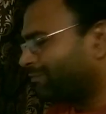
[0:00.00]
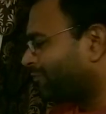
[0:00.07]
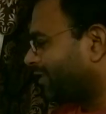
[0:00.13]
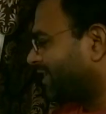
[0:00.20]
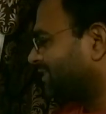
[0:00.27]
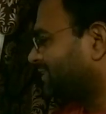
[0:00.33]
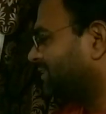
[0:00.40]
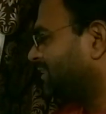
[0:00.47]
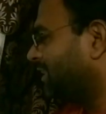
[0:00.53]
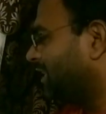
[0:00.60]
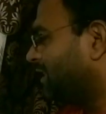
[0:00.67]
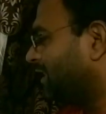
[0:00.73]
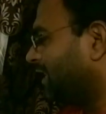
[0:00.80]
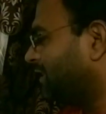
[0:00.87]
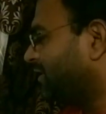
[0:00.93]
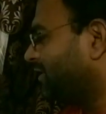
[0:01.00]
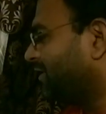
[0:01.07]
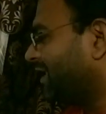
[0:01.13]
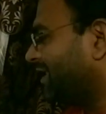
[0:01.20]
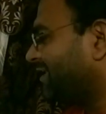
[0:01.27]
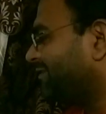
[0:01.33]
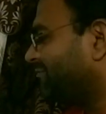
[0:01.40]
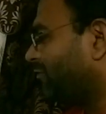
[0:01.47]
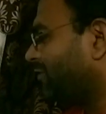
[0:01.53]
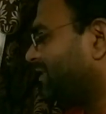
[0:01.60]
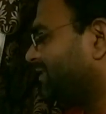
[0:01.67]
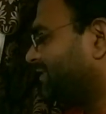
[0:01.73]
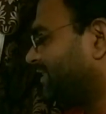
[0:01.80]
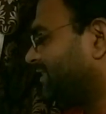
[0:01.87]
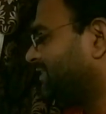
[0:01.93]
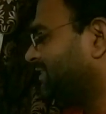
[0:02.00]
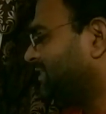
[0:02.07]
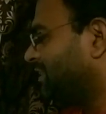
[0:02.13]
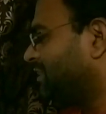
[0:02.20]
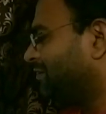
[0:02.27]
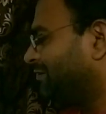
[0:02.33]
Prize in the year 1946